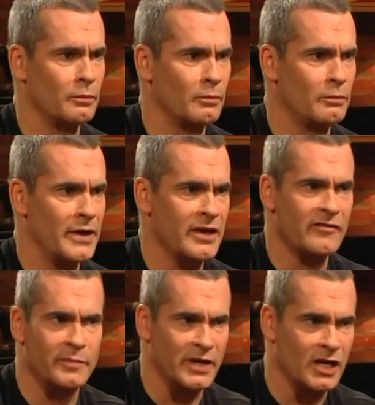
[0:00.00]
may
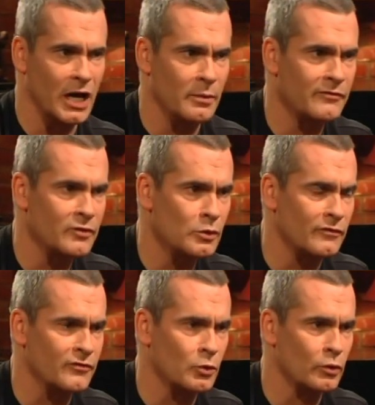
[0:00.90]
have become of you
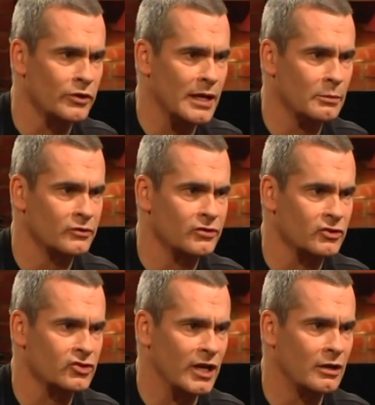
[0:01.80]
if you weren't able to
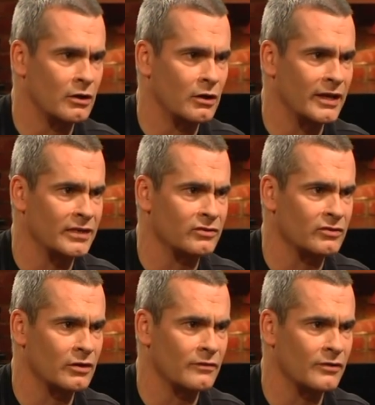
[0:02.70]
shake all that
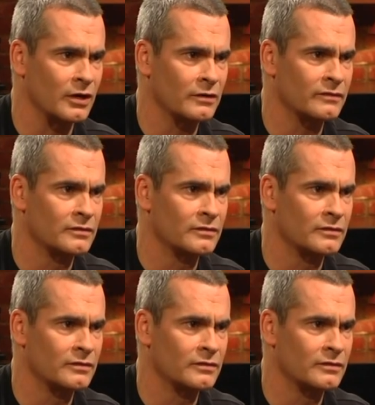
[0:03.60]
stuff off?